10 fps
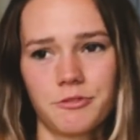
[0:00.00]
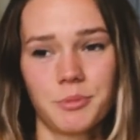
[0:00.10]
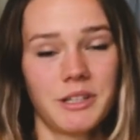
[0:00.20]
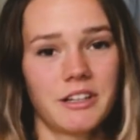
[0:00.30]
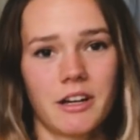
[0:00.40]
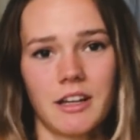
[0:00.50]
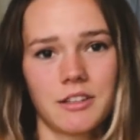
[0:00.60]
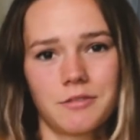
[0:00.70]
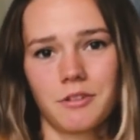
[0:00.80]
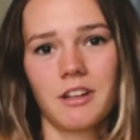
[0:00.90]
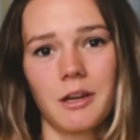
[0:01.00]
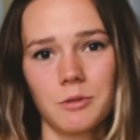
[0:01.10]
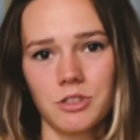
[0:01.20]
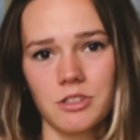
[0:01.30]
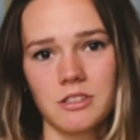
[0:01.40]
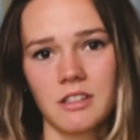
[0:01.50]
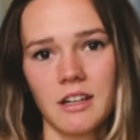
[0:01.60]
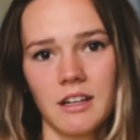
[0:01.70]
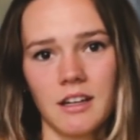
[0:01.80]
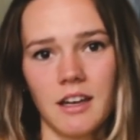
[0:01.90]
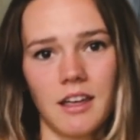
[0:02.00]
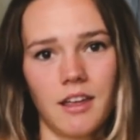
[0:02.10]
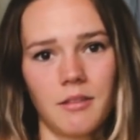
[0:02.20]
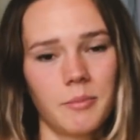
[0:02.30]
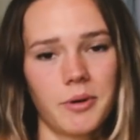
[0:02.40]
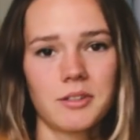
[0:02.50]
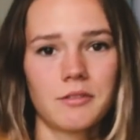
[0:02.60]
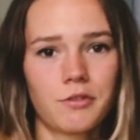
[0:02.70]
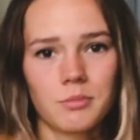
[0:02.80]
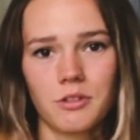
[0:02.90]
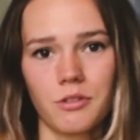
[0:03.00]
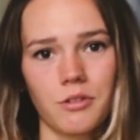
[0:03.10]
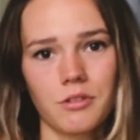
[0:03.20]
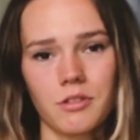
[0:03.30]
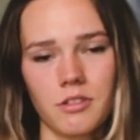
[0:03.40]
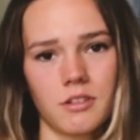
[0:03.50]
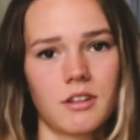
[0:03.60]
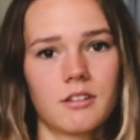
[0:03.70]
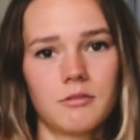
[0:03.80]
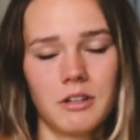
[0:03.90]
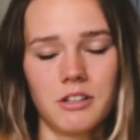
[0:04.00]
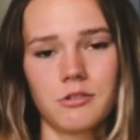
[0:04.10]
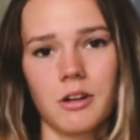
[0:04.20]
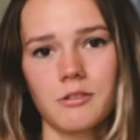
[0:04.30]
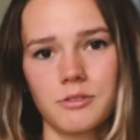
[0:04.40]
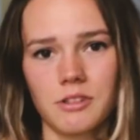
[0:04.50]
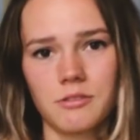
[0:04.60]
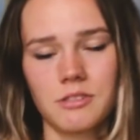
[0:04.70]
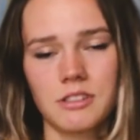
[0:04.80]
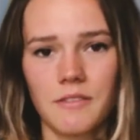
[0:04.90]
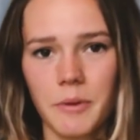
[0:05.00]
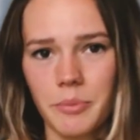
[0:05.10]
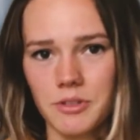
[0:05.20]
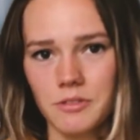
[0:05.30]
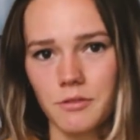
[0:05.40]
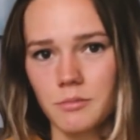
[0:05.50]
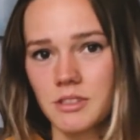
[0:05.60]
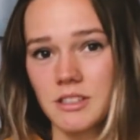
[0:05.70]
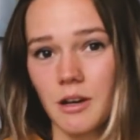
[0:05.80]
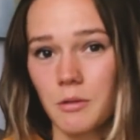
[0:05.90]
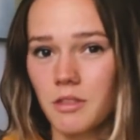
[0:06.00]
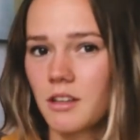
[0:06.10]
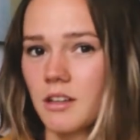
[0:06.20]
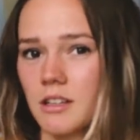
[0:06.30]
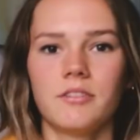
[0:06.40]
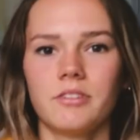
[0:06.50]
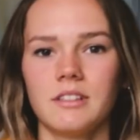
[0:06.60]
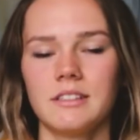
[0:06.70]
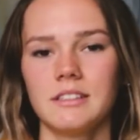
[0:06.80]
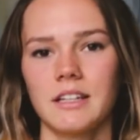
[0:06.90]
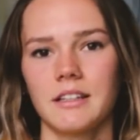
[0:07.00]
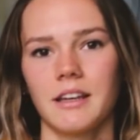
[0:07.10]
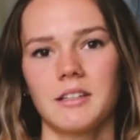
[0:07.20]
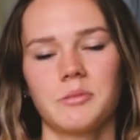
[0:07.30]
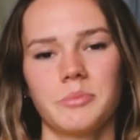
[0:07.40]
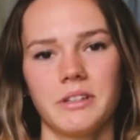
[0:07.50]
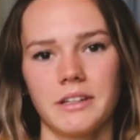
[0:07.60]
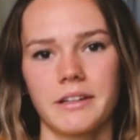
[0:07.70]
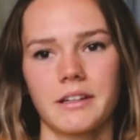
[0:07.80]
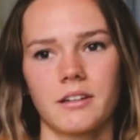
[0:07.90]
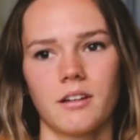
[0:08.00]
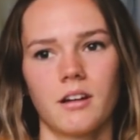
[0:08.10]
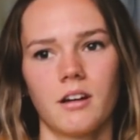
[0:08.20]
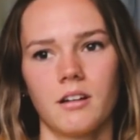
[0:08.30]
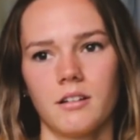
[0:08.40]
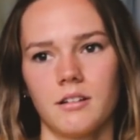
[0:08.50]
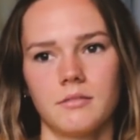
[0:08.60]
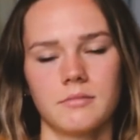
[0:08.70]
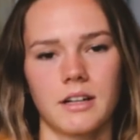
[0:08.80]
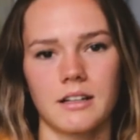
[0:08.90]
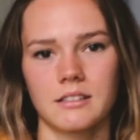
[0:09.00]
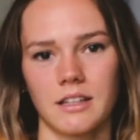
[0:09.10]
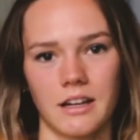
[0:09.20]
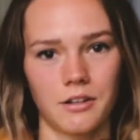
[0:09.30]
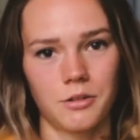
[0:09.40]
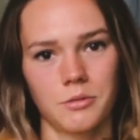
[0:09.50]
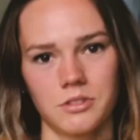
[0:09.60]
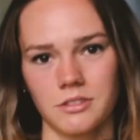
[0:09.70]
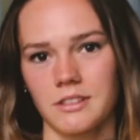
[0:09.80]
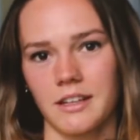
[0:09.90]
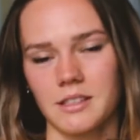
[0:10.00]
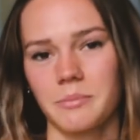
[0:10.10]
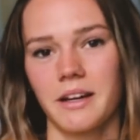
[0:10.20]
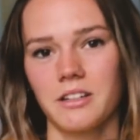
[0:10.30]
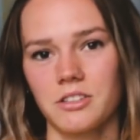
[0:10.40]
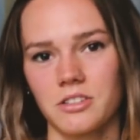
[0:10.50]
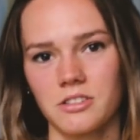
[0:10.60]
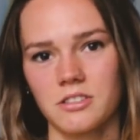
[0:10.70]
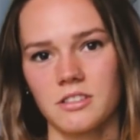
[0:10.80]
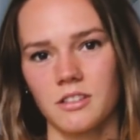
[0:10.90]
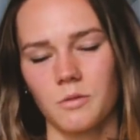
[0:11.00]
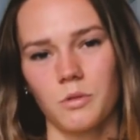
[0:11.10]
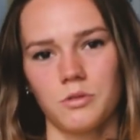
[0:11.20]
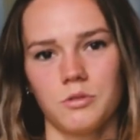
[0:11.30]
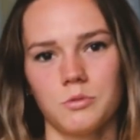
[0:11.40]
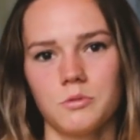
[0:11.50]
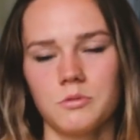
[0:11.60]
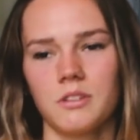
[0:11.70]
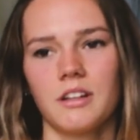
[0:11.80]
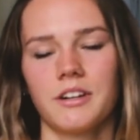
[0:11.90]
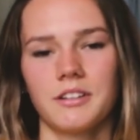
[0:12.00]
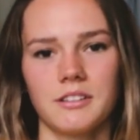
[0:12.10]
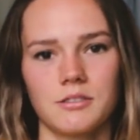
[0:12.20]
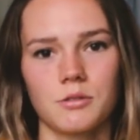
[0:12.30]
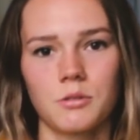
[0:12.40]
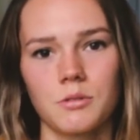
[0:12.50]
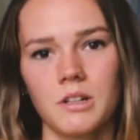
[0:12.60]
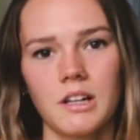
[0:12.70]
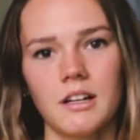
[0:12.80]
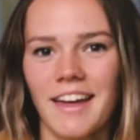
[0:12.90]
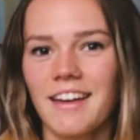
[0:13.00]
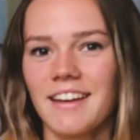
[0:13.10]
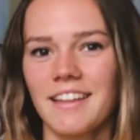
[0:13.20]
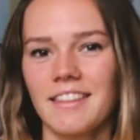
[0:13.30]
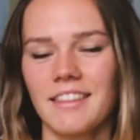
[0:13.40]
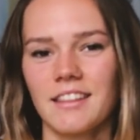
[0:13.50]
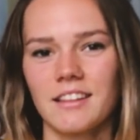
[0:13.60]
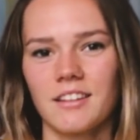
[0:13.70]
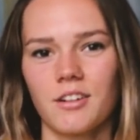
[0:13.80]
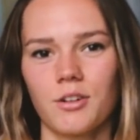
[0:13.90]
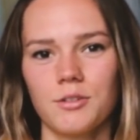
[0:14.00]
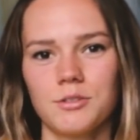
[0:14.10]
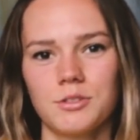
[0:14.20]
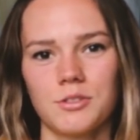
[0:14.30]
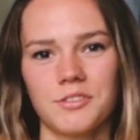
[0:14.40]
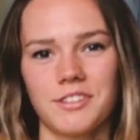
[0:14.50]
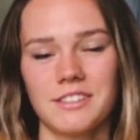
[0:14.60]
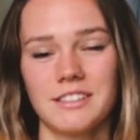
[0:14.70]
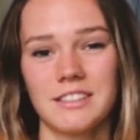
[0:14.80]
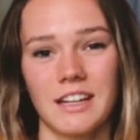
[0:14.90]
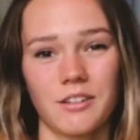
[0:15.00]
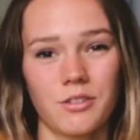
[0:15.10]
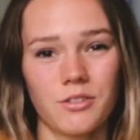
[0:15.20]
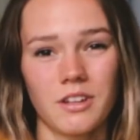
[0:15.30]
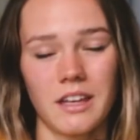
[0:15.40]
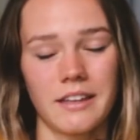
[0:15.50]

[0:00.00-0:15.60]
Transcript: for me they are like different languages, and the person from the north really struggles to understand the person from the south. In Valencia they speak Castellano, which is like Spanish, what you would learn in school, and also Valenciano,